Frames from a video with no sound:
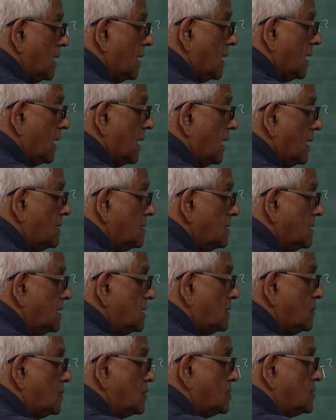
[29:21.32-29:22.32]
n
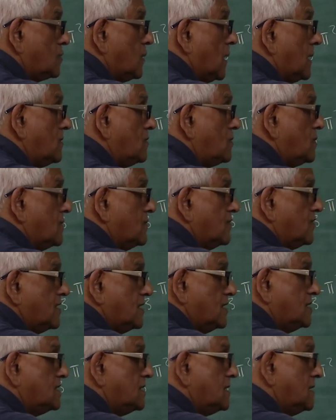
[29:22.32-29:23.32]
equal to 1 to
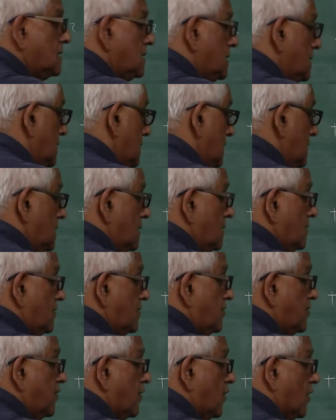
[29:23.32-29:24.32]
infinity
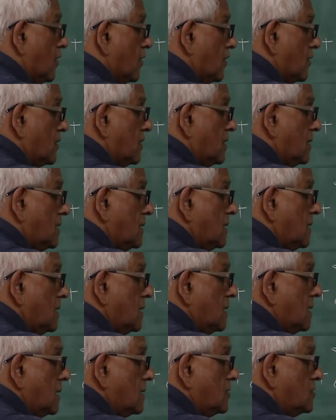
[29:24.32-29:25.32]
4
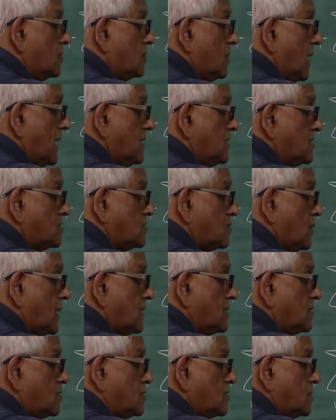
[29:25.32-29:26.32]
into minus
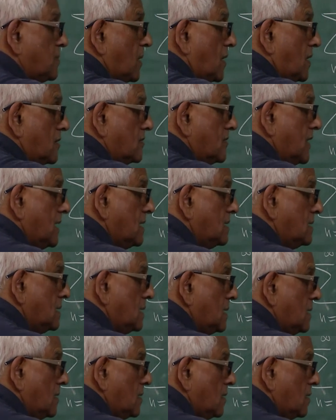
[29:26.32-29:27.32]
1 to the power of n
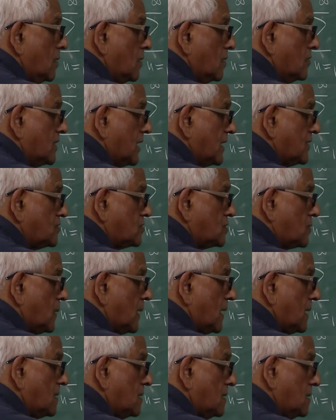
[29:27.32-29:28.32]
over n
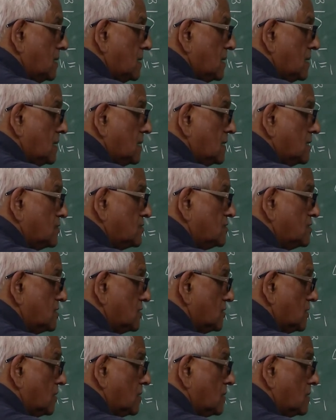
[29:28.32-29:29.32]
squared is 0.